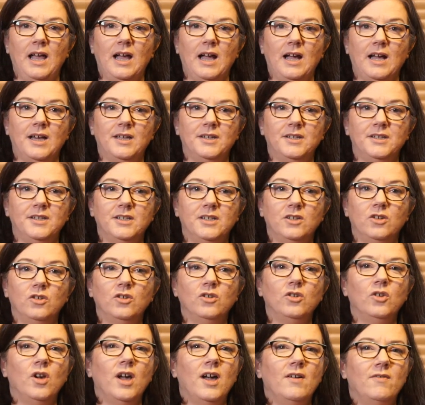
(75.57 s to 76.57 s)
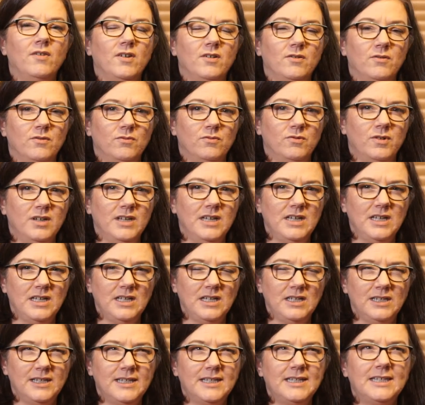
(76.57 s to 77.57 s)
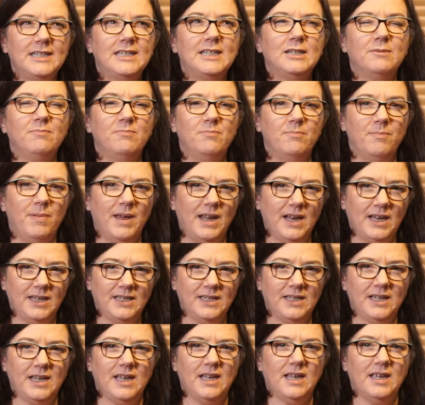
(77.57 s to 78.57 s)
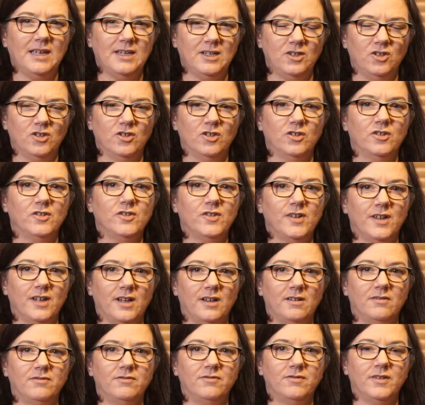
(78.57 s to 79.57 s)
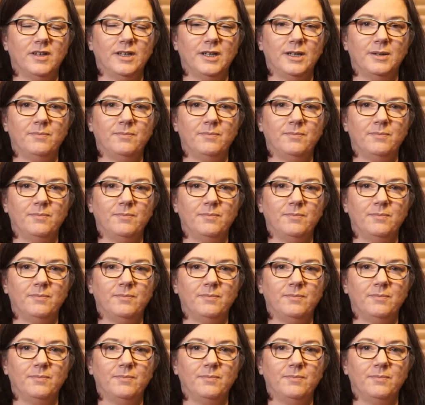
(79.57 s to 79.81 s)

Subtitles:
and you have a real stability in yourself.